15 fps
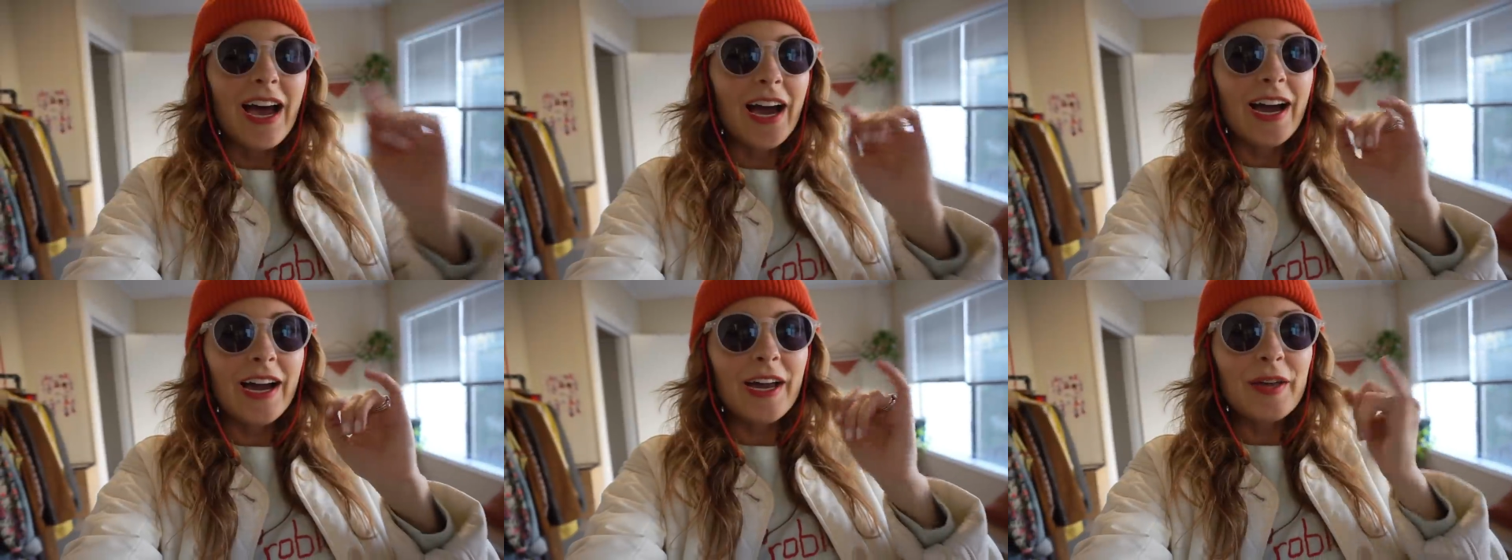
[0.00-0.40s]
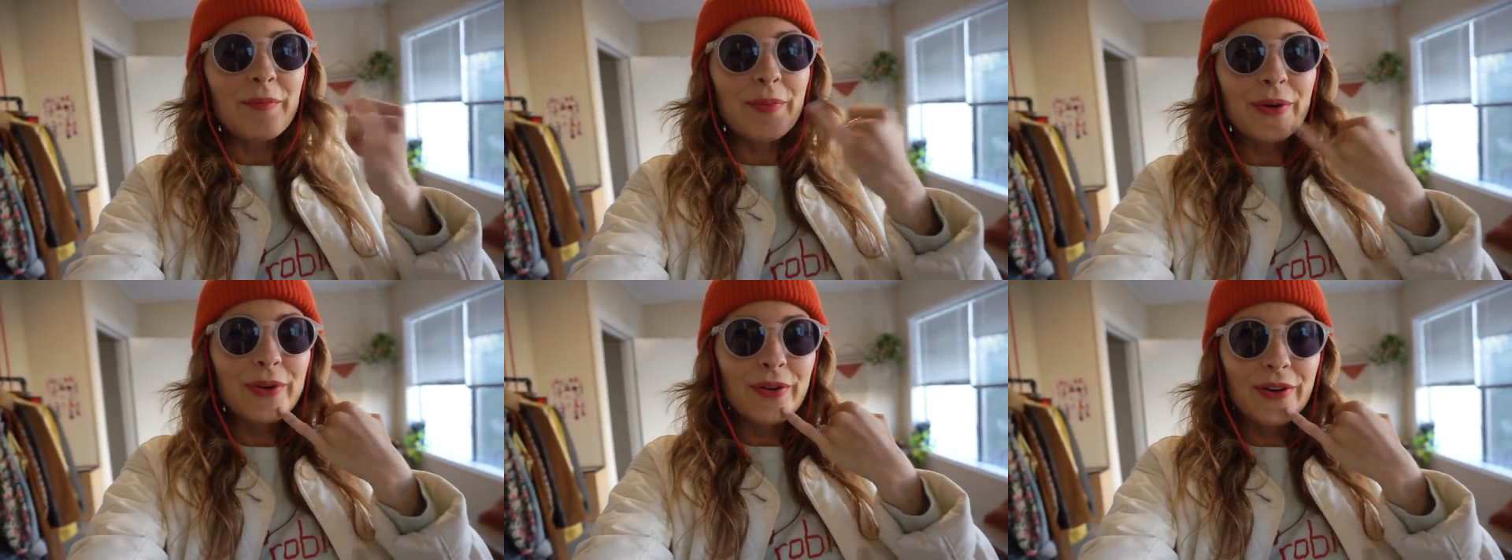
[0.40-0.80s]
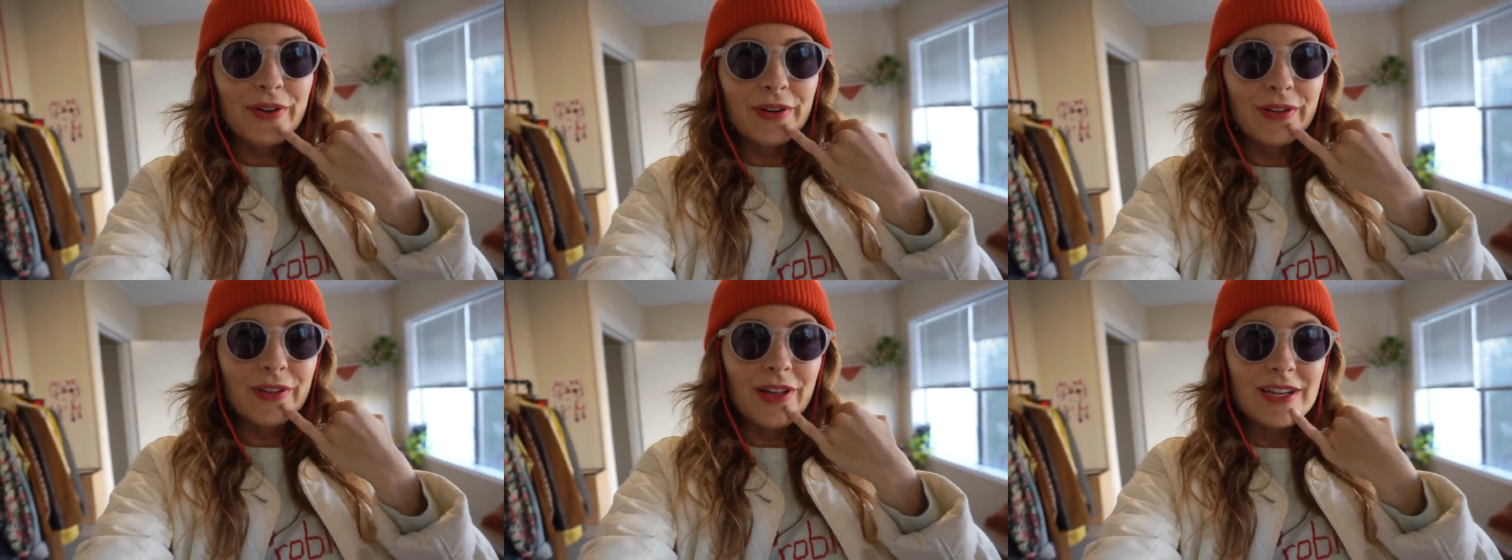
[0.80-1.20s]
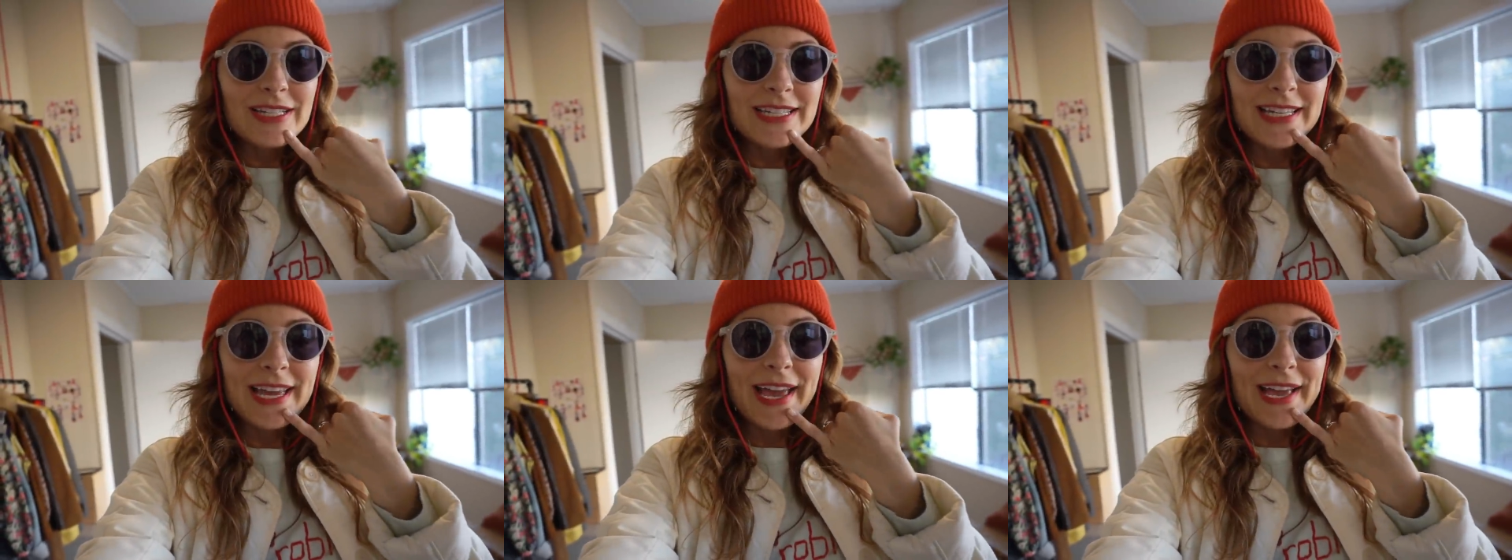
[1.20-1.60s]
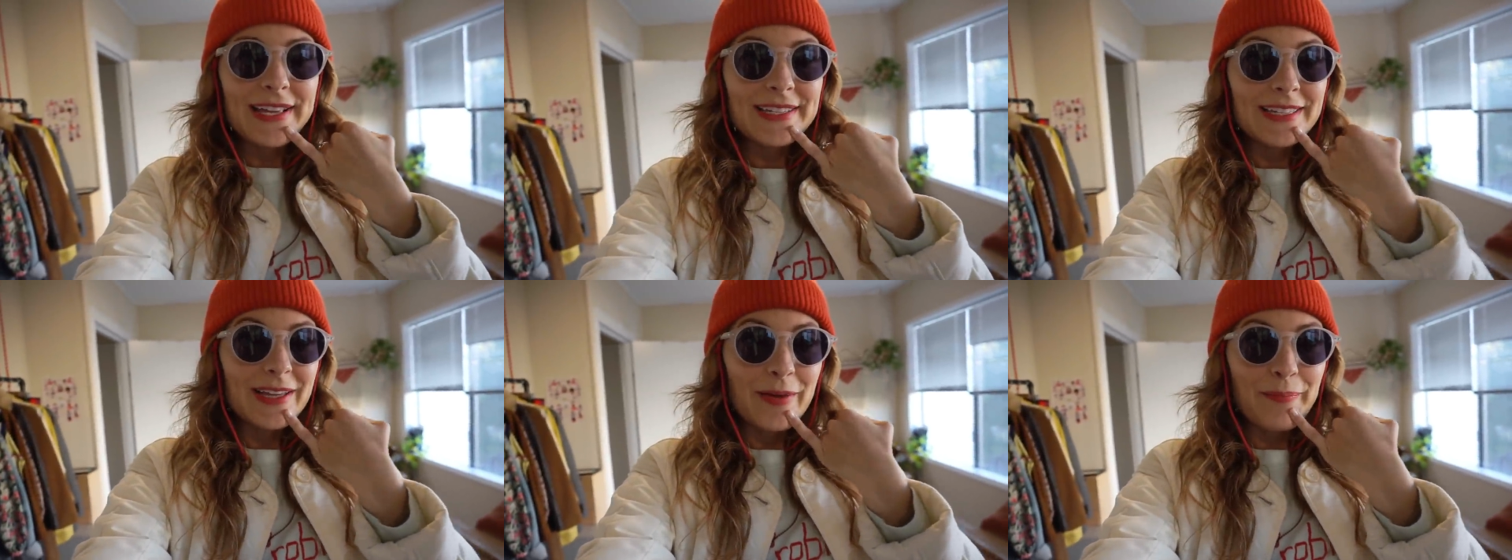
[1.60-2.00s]
I put on
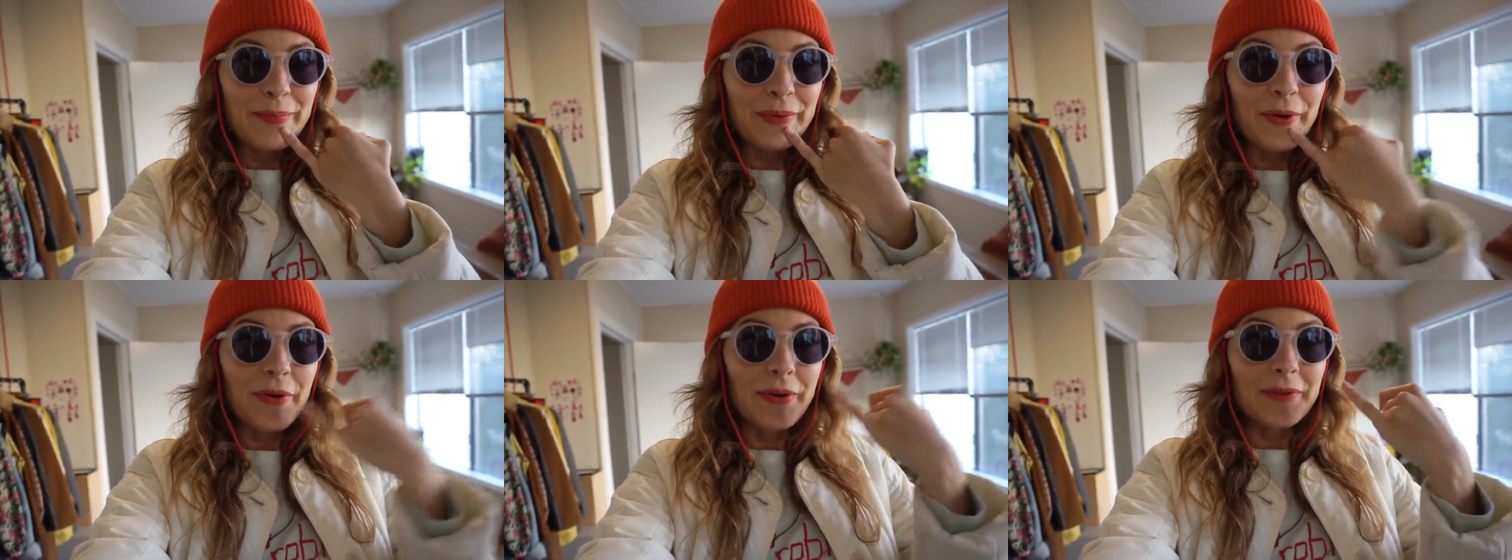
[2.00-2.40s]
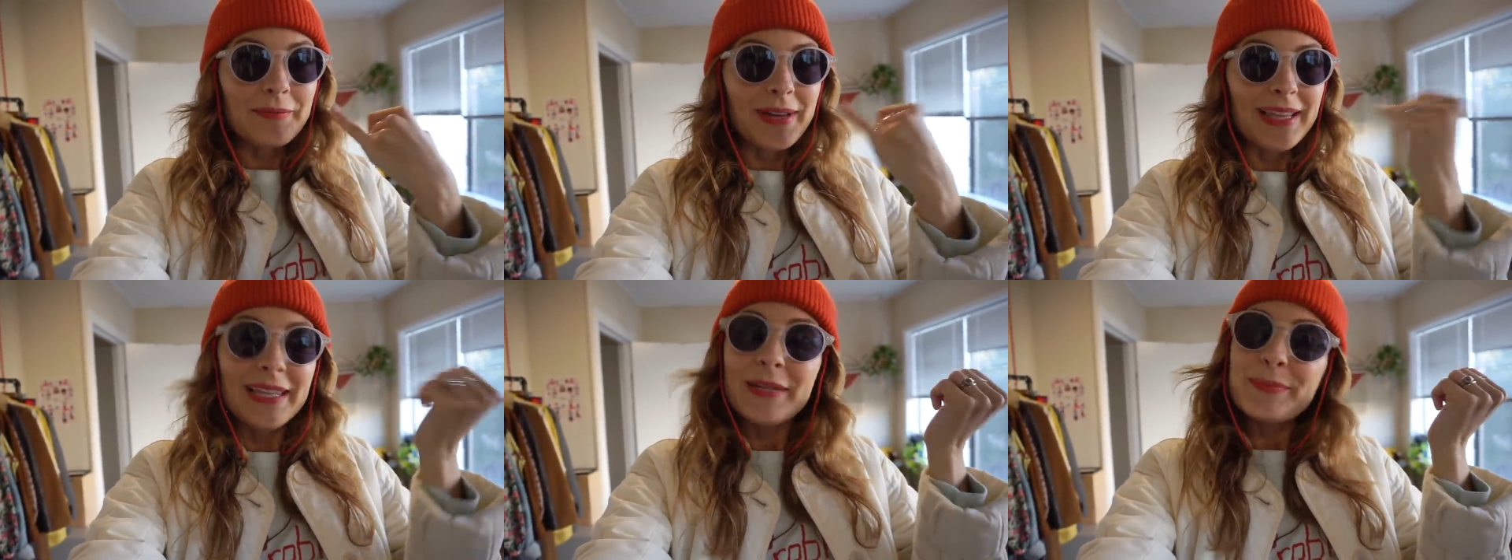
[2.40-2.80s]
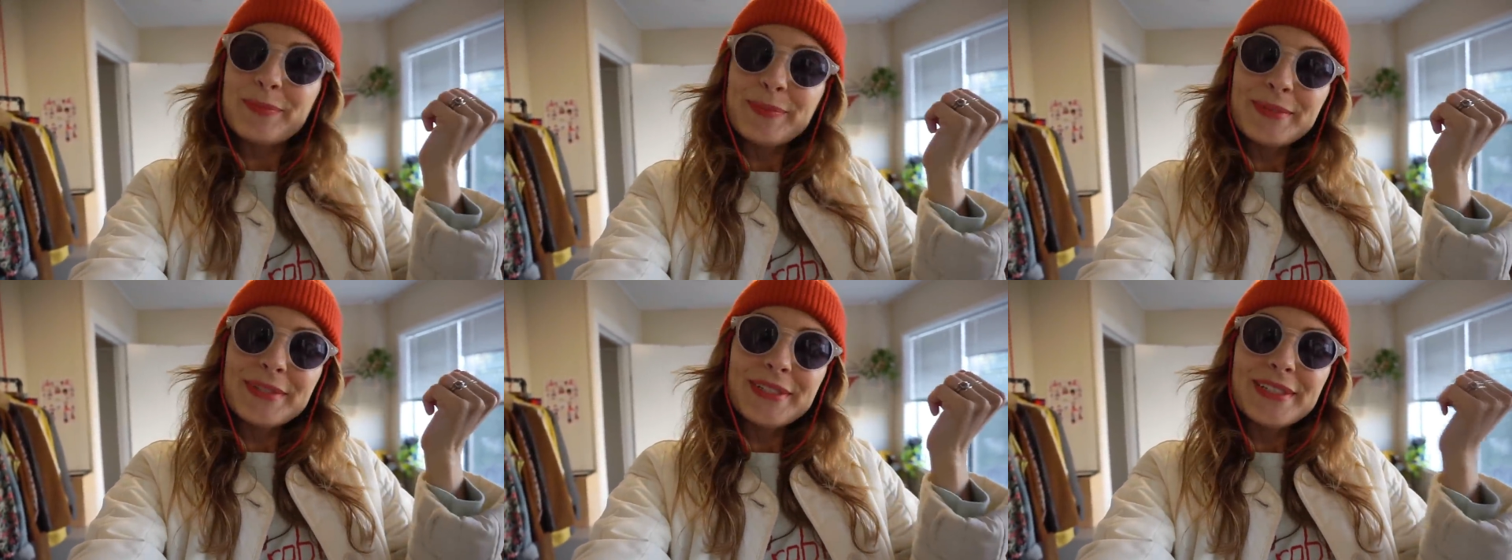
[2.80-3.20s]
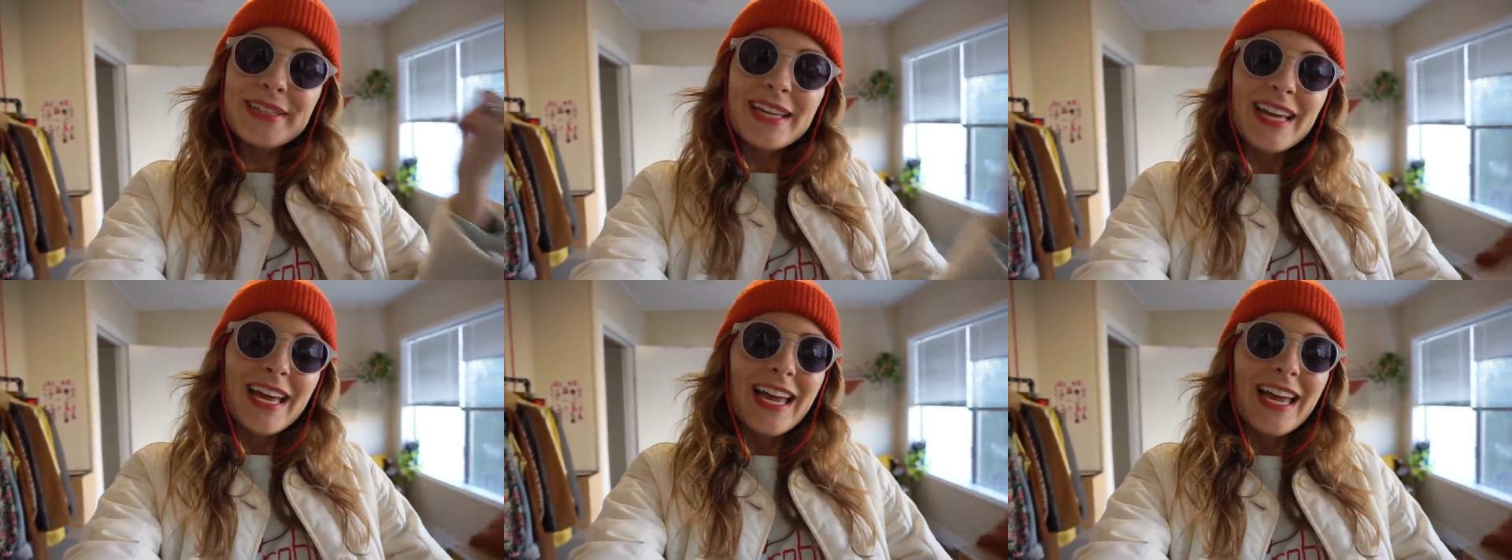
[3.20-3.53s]
Glossier Zip on my lips.